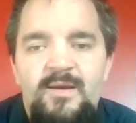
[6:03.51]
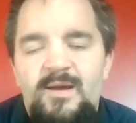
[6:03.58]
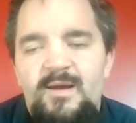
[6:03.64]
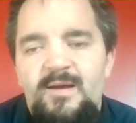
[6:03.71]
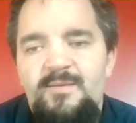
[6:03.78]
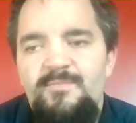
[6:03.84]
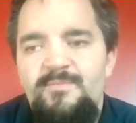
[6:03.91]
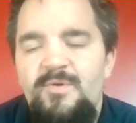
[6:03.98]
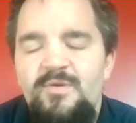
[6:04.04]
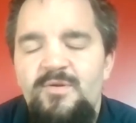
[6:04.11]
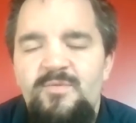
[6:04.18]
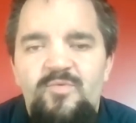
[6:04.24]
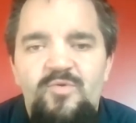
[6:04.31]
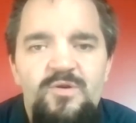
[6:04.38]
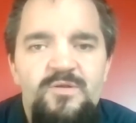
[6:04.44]

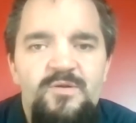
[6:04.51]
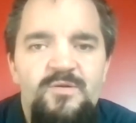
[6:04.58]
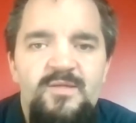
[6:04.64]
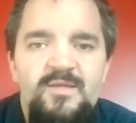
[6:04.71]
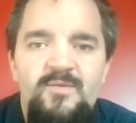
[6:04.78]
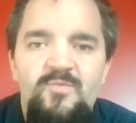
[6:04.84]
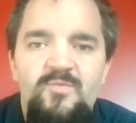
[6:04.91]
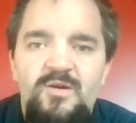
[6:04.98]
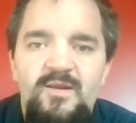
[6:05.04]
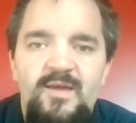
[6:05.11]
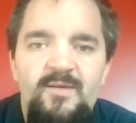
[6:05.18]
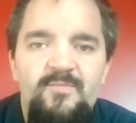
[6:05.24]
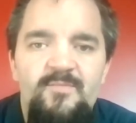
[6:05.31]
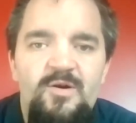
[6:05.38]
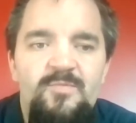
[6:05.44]
Most boards are somewhere in
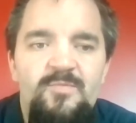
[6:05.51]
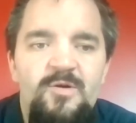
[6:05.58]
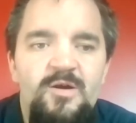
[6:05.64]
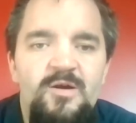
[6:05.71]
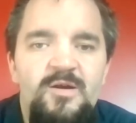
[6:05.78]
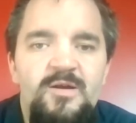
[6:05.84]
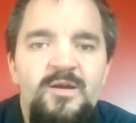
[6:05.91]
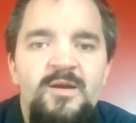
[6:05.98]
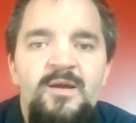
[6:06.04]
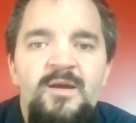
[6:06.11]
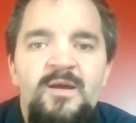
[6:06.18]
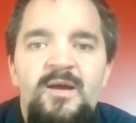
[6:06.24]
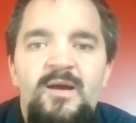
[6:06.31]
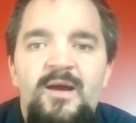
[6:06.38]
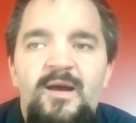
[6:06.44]
that ballpark.
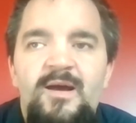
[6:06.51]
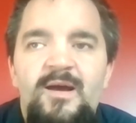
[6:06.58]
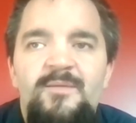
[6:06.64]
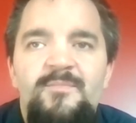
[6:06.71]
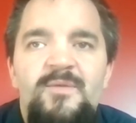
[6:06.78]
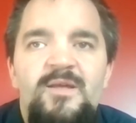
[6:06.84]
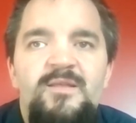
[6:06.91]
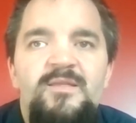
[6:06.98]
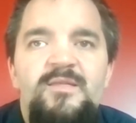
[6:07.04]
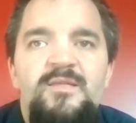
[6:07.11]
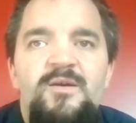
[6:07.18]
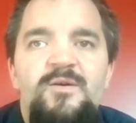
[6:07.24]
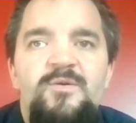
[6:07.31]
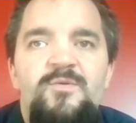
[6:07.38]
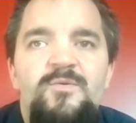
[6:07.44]
And
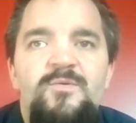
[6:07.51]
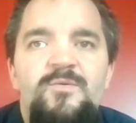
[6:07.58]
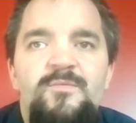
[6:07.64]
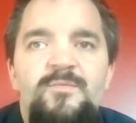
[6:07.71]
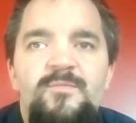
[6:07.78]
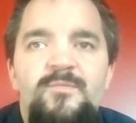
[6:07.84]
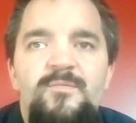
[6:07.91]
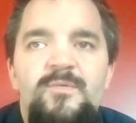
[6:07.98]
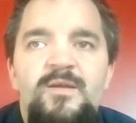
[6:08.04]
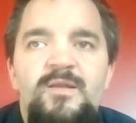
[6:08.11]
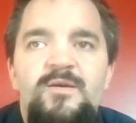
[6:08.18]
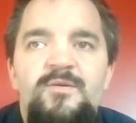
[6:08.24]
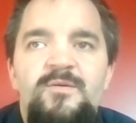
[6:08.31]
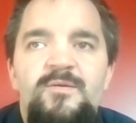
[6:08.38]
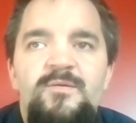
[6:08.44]
so,
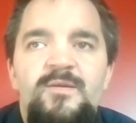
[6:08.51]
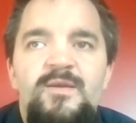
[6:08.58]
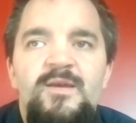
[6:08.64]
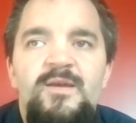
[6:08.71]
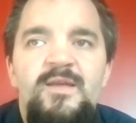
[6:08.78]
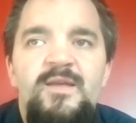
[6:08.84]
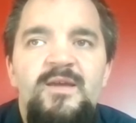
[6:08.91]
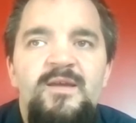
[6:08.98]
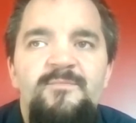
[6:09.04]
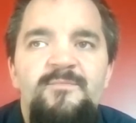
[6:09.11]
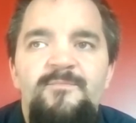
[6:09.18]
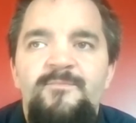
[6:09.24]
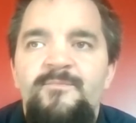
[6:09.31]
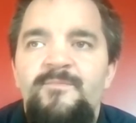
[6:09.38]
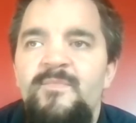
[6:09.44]
you need
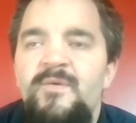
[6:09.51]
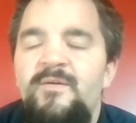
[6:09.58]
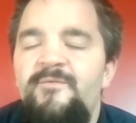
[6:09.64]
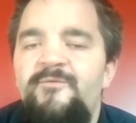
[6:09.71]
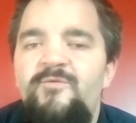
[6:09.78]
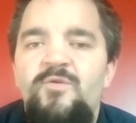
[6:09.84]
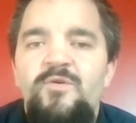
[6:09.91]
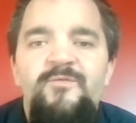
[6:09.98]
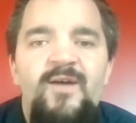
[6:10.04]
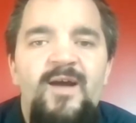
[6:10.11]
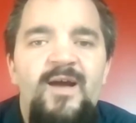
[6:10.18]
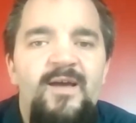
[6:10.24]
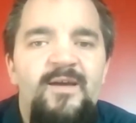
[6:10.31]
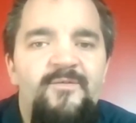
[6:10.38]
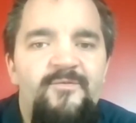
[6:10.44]
4,
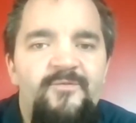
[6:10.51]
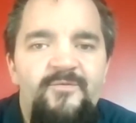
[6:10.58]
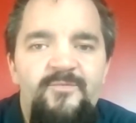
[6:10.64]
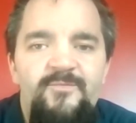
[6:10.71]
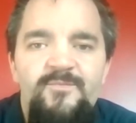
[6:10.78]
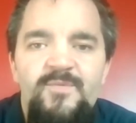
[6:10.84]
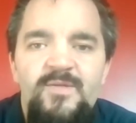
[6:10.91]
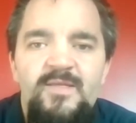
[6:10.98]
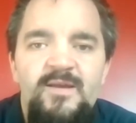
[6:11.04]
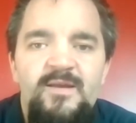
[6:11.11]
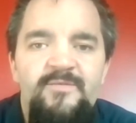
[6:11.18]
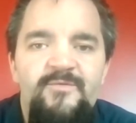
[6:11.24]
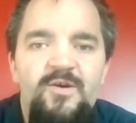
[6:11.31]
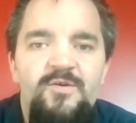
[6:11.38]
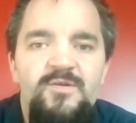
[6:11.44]
5,
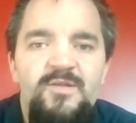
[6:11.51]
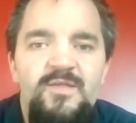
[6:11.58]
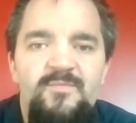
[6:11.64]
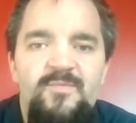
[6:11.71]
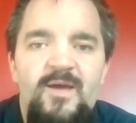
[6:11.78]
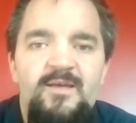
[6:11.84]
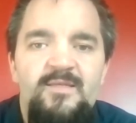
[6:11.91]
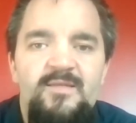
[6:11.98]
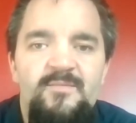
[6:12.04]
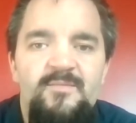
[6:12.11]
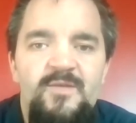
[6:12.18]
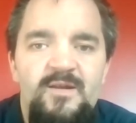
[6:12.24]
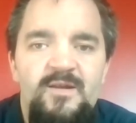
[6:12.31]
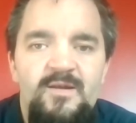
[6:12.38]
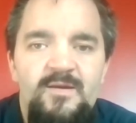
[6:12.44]
6 votes to pass
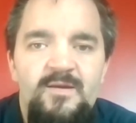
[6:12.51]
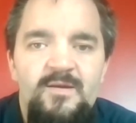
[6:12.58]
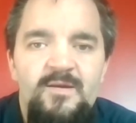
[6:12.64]
something.